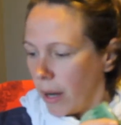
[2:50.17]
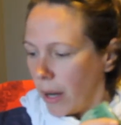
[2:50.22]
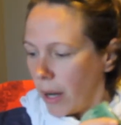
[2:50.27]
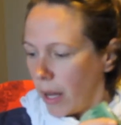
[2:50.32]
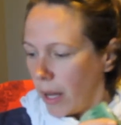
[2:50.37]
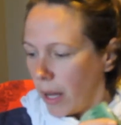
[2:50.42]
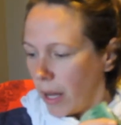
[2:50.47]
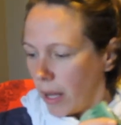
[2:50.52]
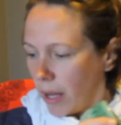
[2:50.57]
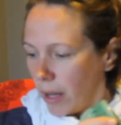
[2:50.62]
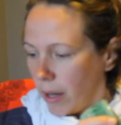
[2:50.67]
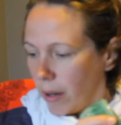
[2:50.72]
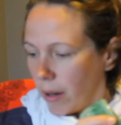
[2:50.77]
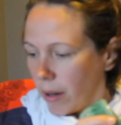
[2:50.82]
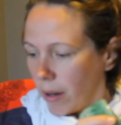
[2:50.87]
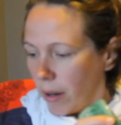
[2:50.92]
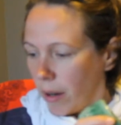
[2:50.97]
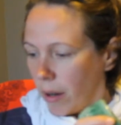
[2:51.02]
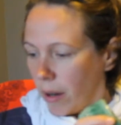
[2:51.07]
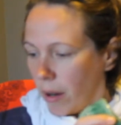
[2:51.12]
And
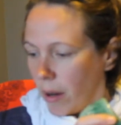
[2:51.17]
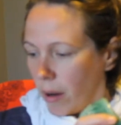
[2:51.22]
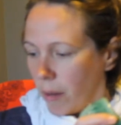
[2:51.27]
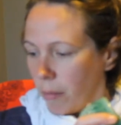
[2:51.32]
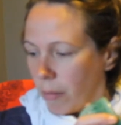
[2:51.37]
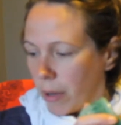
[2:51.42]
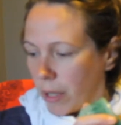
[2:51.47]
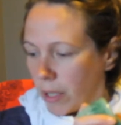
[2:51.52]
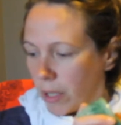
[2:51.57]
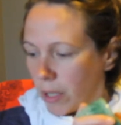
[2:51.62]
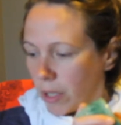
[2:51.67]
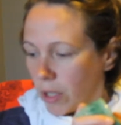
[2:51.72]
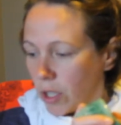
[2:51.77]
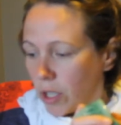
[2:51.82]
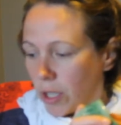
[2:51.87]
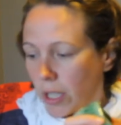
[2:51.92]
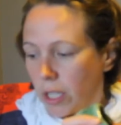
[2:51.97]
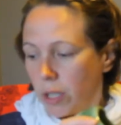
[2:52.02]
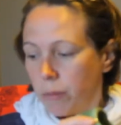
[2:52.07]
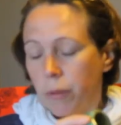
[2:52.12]
my
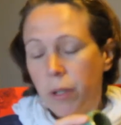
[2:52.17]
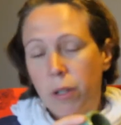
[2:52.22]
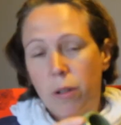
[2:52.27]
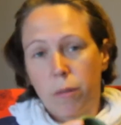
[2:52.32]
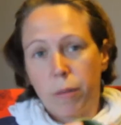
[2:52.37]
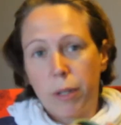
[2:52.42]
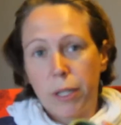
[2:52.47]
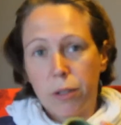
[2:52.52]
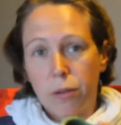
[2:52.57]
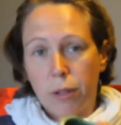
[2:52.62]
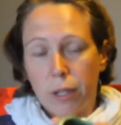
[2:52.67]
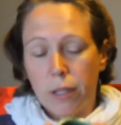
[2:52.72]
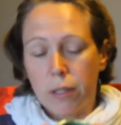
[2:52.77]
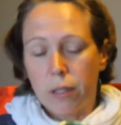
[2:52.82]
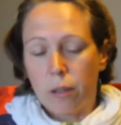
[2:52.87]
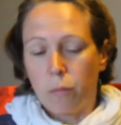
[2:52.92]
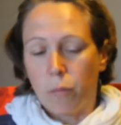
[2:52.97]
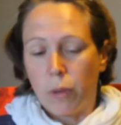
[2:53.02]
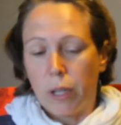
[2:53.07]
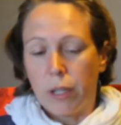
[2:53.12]
judgment or my strengths
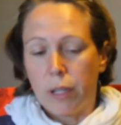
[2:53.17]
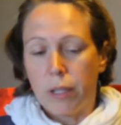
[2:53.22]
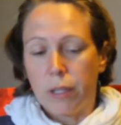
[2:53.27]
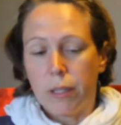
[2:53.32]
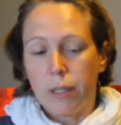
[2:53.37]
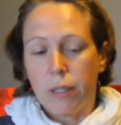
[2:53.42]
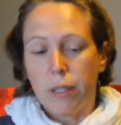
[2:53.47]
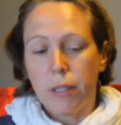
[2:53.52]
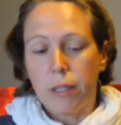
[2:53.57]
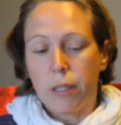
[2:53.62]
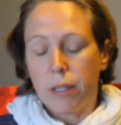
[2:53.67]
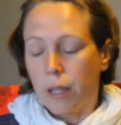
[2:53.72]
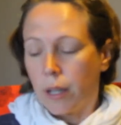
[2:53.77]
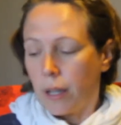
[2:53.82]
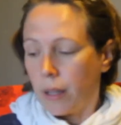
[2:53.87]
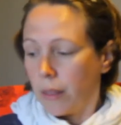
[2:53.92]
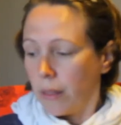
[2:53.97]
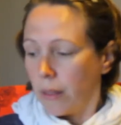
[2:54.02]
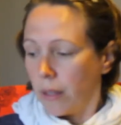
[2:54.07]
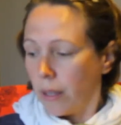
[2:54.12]
and weaknesses, I
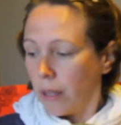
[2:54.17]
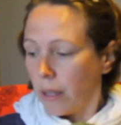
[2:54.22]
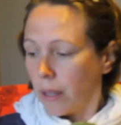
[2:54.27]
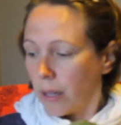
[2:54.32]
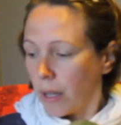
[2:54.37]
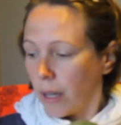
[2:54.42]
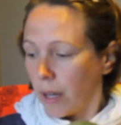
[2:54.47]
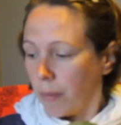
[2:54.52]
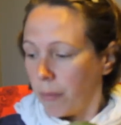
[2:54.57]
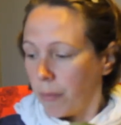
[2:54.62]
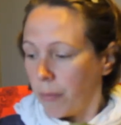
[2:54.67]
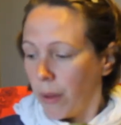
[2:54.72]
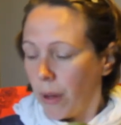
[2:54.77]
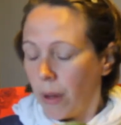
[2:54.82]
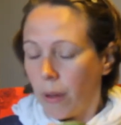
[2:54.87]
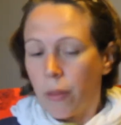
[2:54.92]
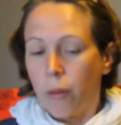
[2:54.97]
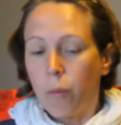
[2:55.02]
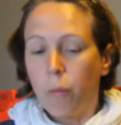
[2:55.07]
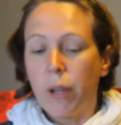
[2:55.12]
think
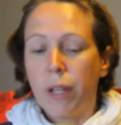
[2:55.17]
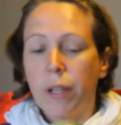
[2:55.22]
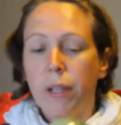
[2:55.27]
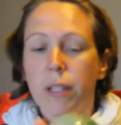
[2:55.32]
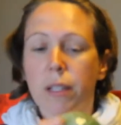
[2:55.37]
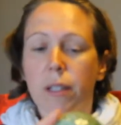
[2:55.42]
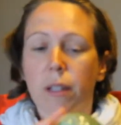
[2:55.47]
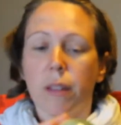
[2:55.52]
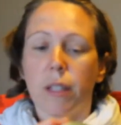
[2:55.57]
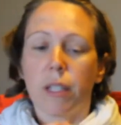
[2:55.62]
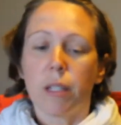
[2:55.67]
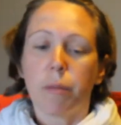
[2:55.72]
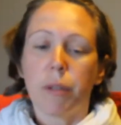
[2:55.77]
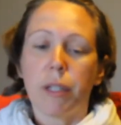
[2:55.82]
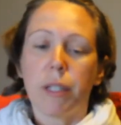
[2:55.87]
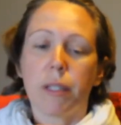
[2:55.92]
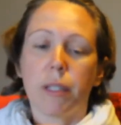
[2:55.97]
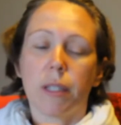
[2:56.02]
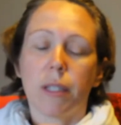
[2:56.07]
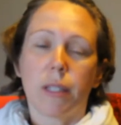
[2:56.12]
the weakness on this
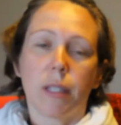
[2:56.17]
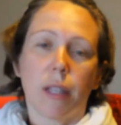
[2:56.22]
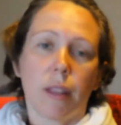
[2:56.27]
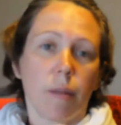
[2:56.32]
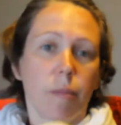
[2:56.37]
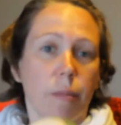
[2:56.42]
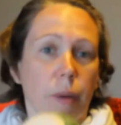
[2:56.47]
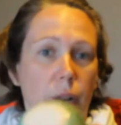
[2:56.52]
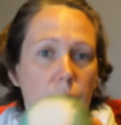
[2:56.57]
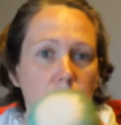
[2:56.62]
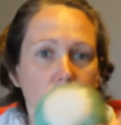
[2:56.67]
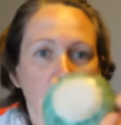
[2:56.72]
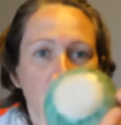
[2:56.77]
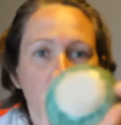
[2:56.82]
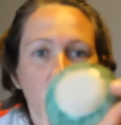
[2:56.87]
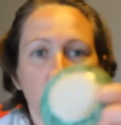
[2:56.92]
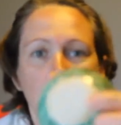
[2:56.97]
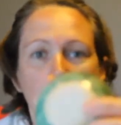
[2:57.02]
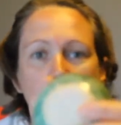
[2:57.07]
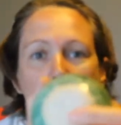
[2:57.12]
piece is that the bottom's a
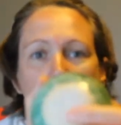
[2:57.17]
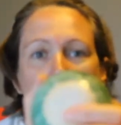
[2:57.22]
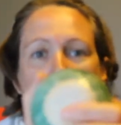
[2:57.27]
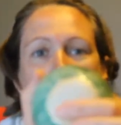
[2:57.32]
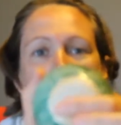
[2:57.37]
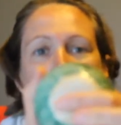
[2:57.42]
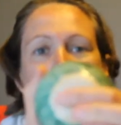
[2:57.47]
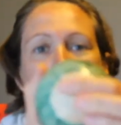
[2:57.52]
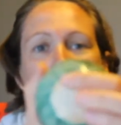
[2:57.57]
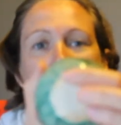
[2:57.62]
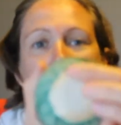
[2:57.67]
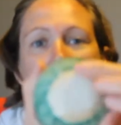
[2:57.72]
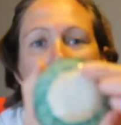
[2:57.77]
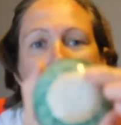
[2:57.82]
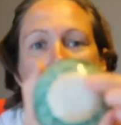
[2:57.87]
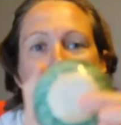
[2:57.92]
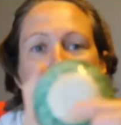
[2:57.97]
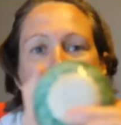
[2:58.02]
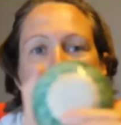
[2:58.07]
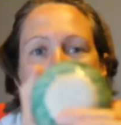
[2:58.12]
little rough. I could have
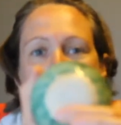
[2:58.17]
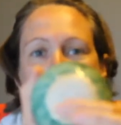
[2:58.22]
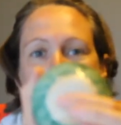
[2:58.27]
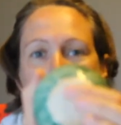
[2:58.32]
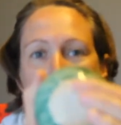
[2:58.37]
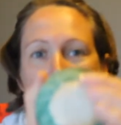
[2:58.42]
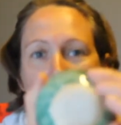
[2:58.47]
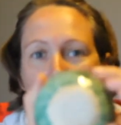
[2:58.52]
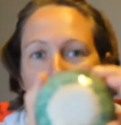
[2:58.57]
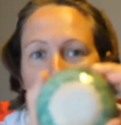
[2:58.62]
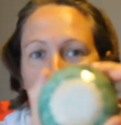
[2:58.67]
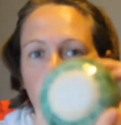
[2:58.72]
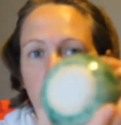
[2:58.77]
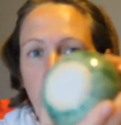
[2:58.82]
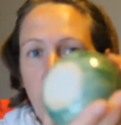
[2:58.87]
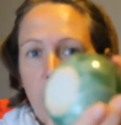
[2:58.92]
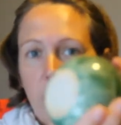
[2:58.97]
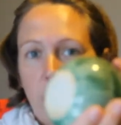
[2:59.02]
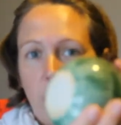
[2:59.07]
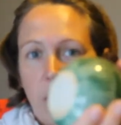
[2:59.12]
spent a little bit more time
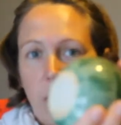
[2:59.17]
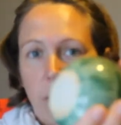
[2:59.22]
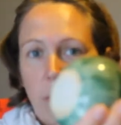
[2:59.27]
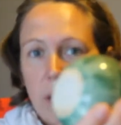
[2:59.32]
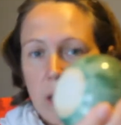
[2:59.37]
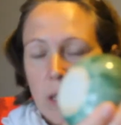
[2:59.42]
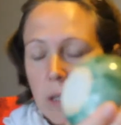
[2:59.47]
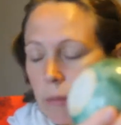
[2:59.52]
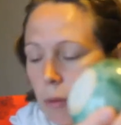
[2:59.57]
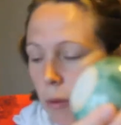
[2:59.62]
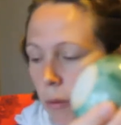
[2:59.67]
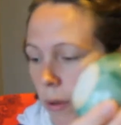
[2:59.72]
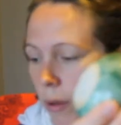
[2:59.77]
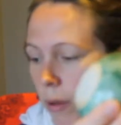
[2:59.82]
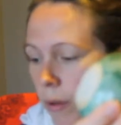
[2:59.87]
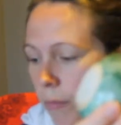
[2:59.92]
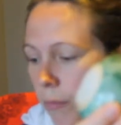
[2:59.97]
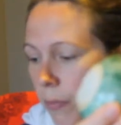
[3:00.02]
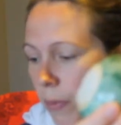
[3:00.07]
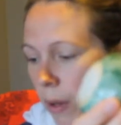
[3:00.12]
making it a bit
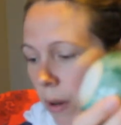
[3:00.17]
smoother.